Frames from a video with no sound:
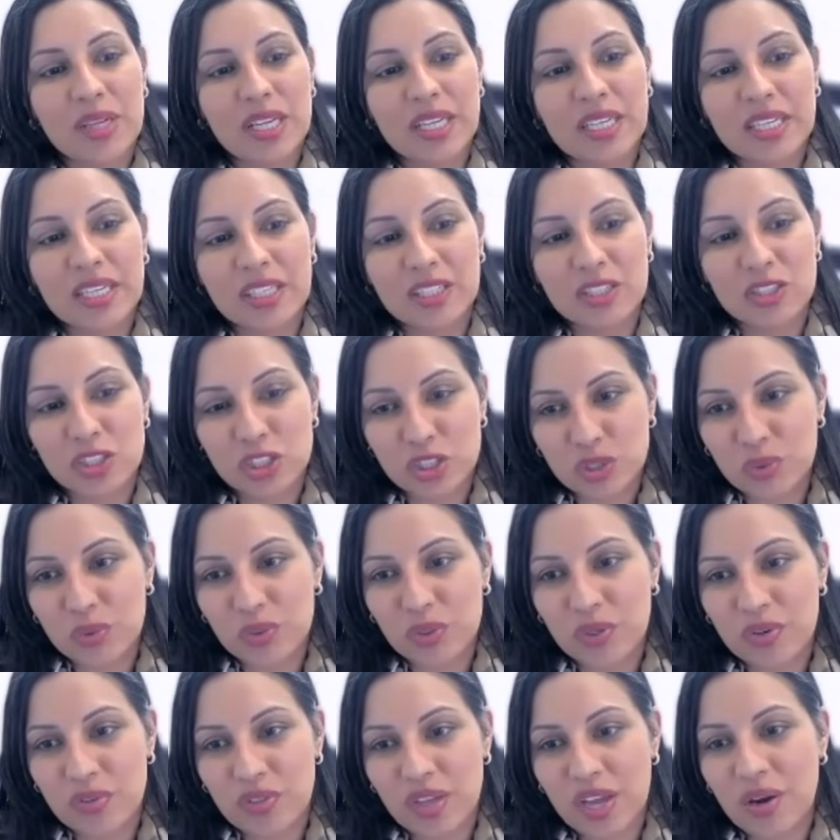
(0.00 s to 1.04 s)
making
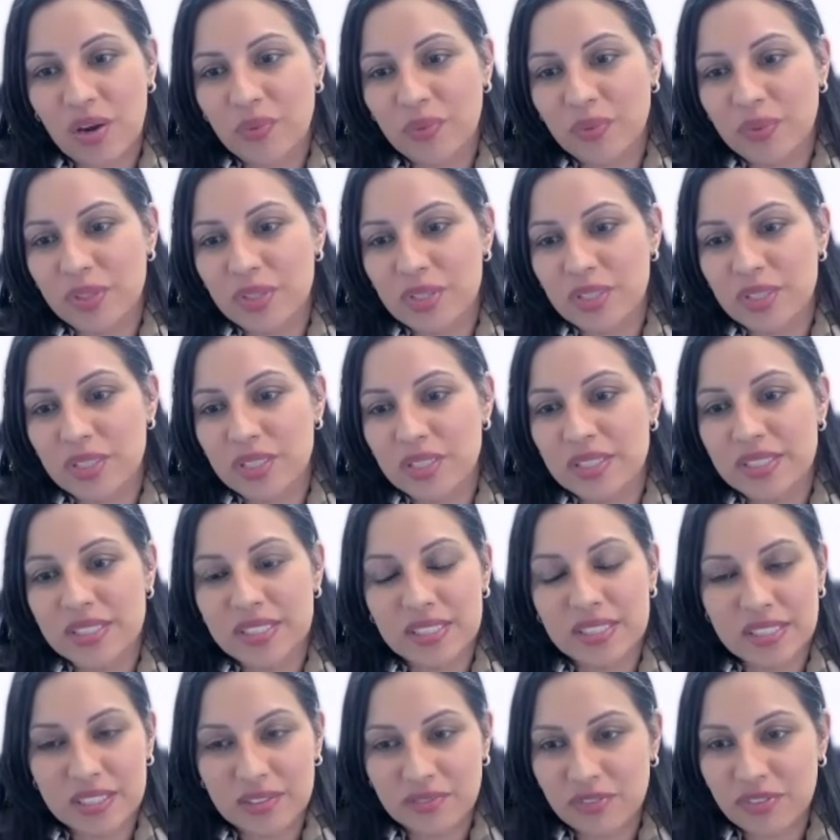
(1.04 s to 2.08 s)
sure that we're
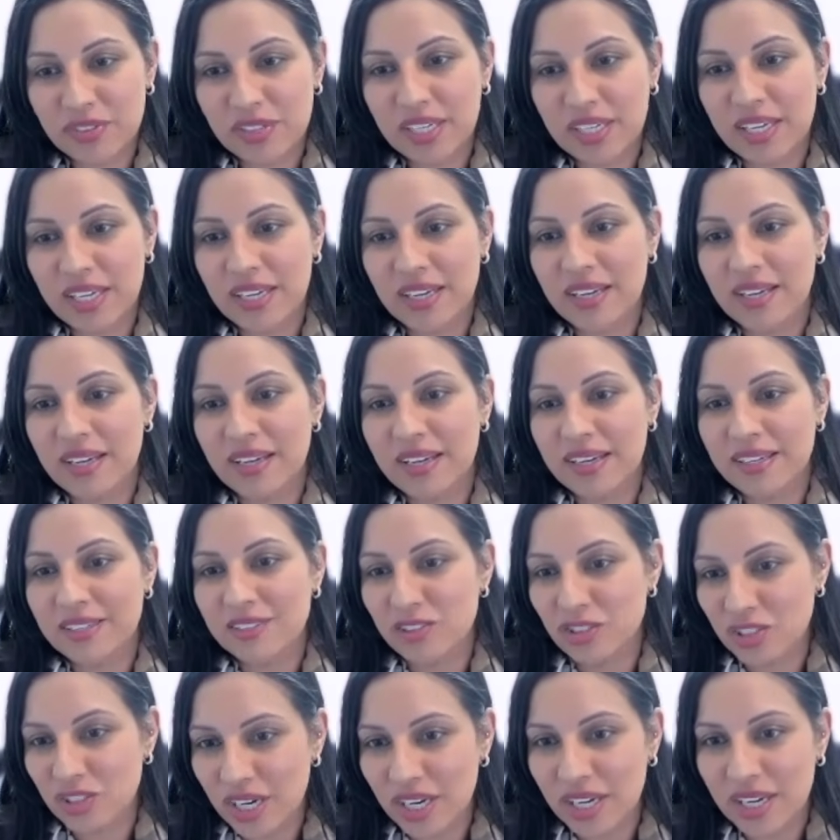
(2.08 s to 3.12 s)
delivering
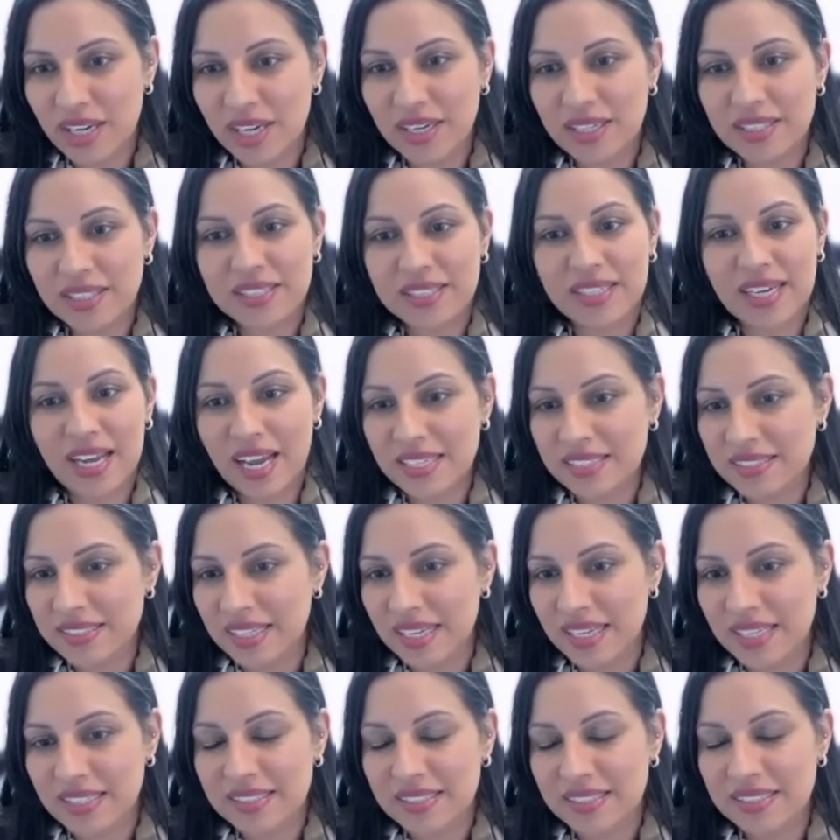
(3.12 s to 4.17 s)
drugs and
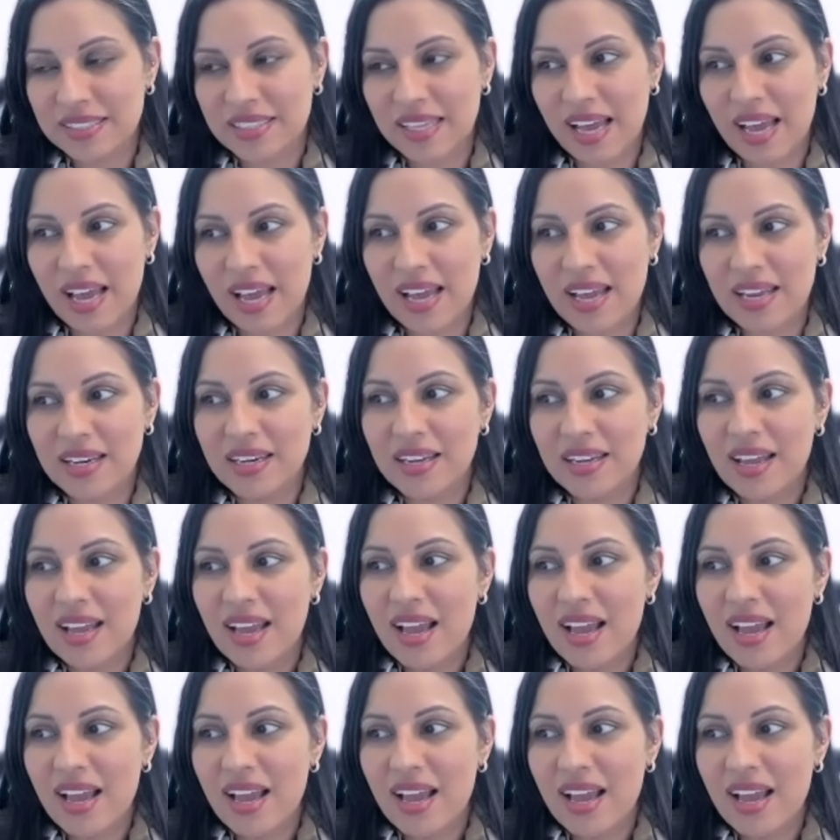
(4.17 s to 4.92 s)
assets that